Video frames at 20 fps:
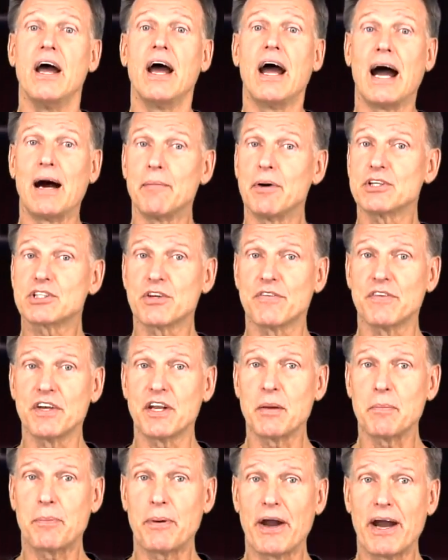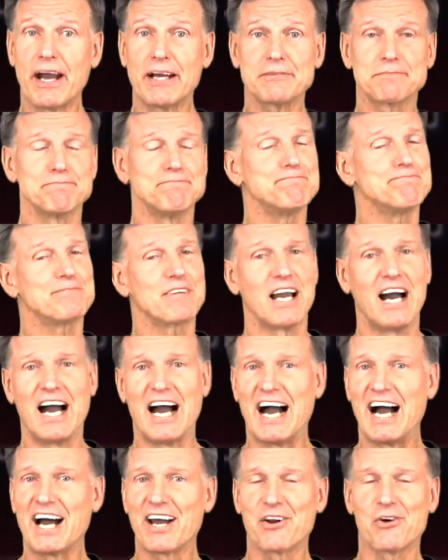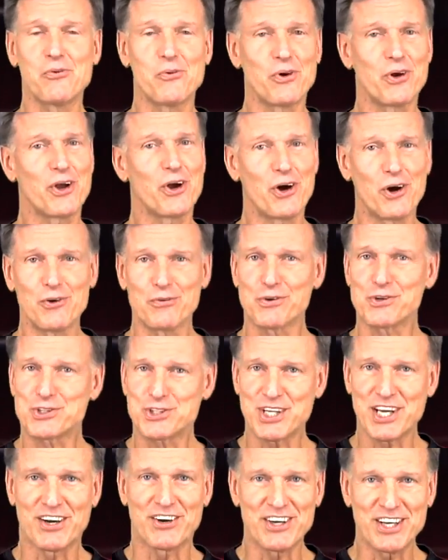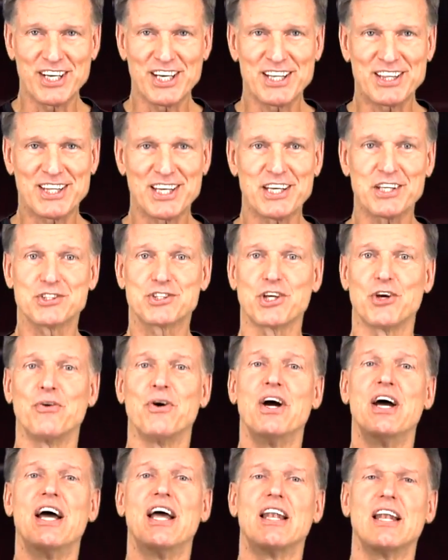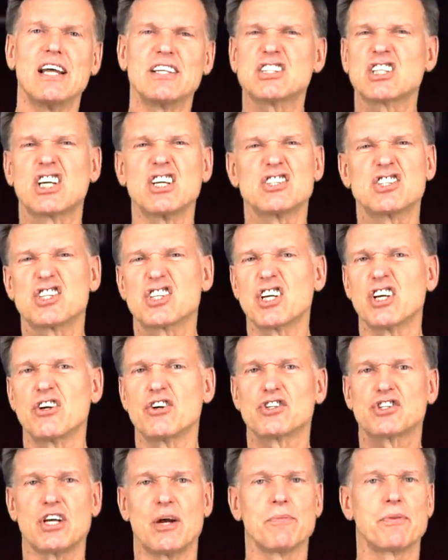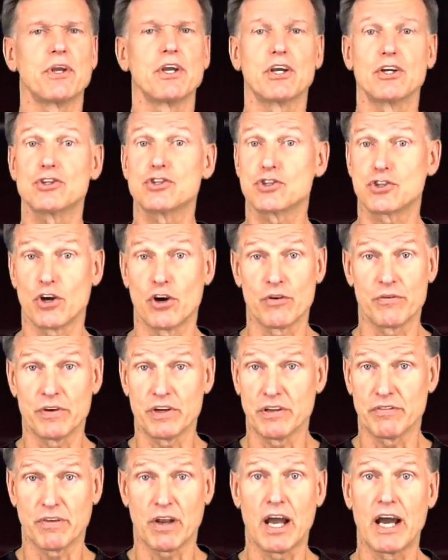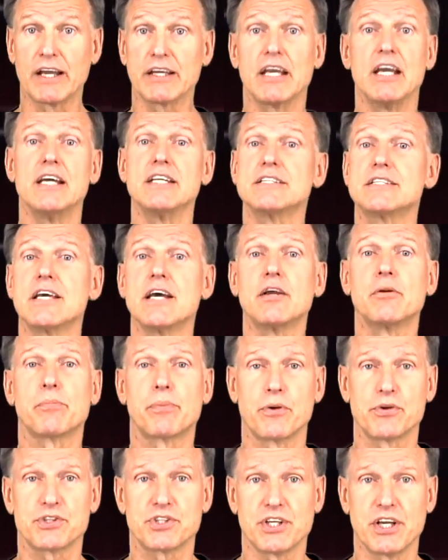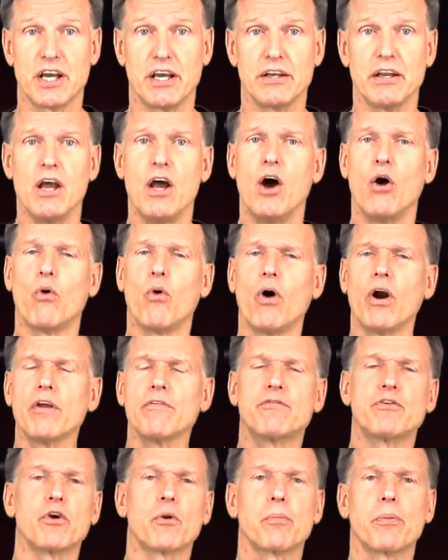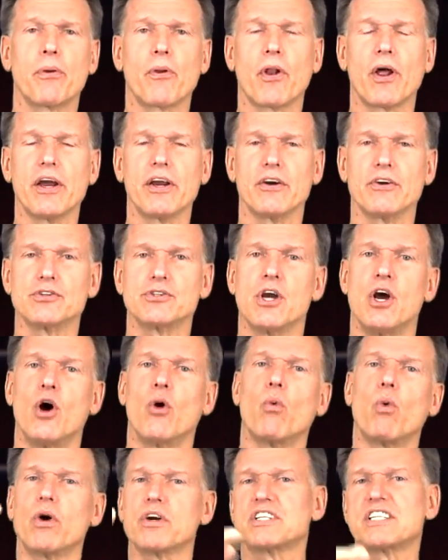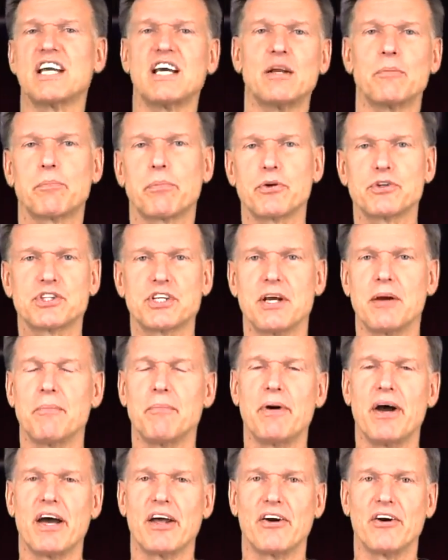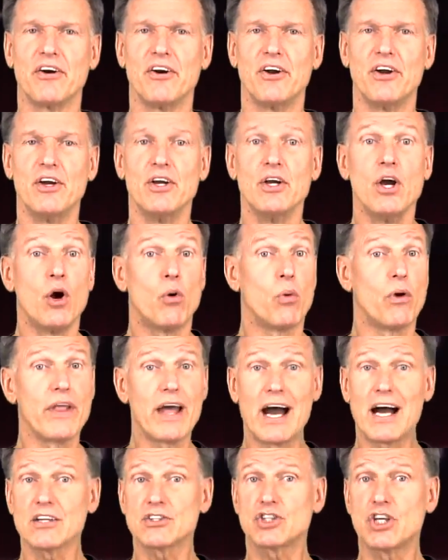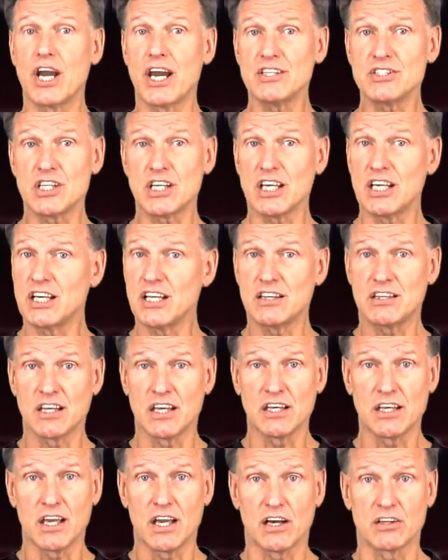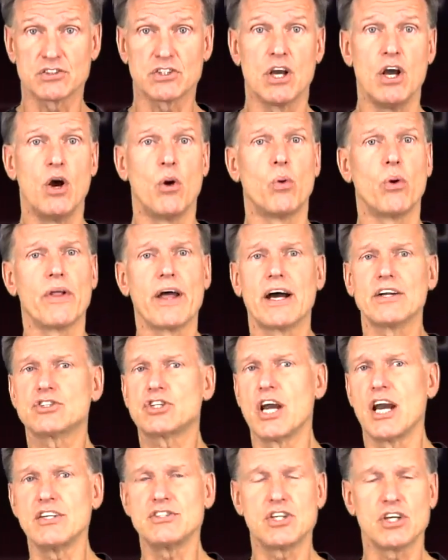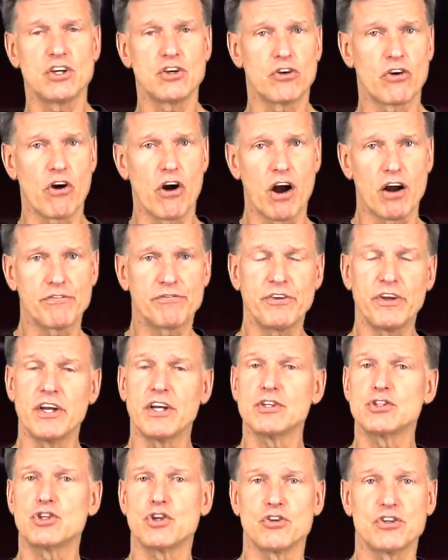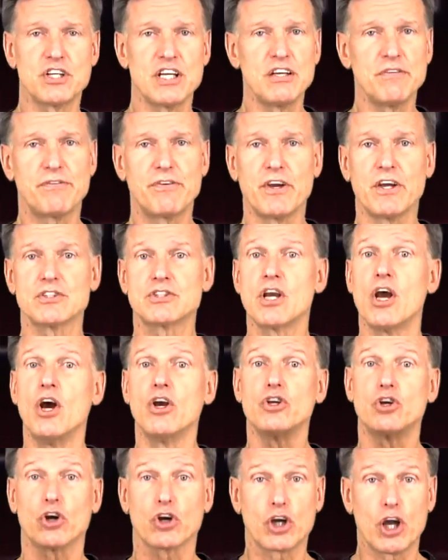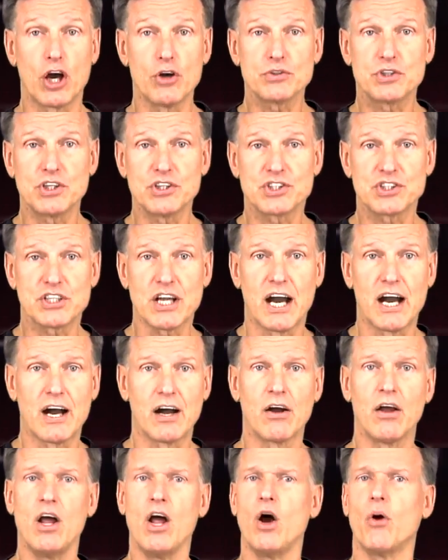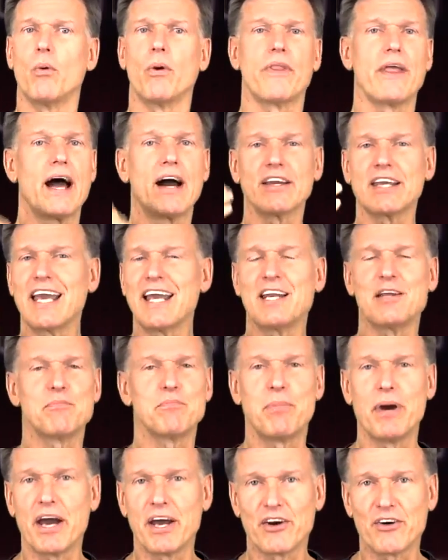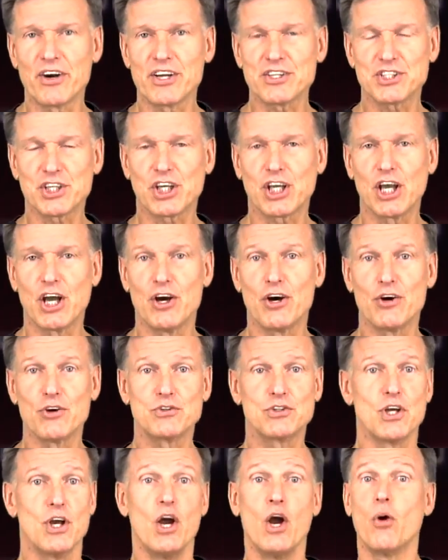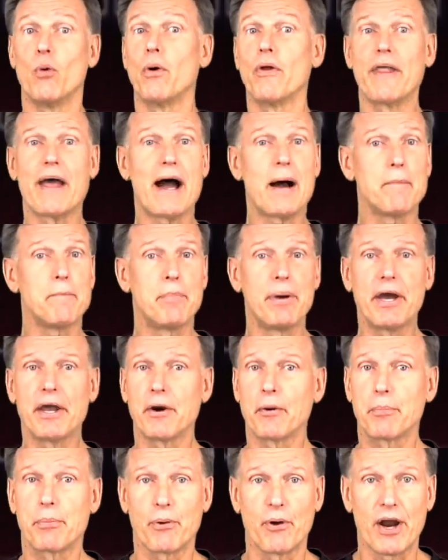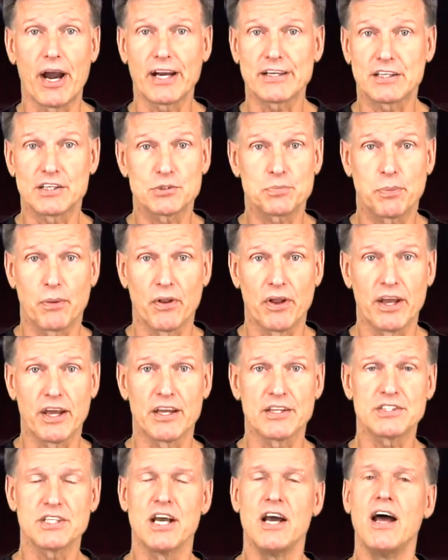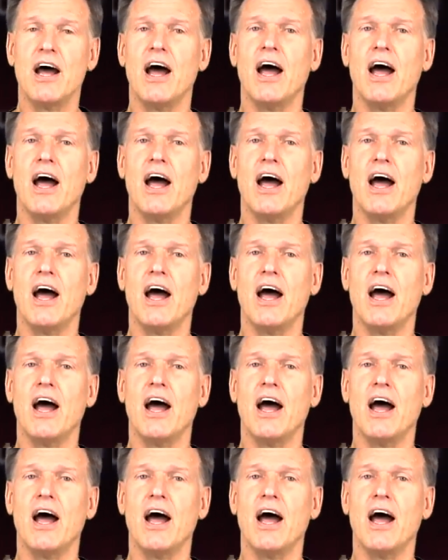How much of an impact? I don't want to oversell anything, so let's consider something conservative, like 10%. What if your players were 10% better? Without changing anything else, without changing your offense, your defense, your coaching style, without getting better as a coach, without better practice plans,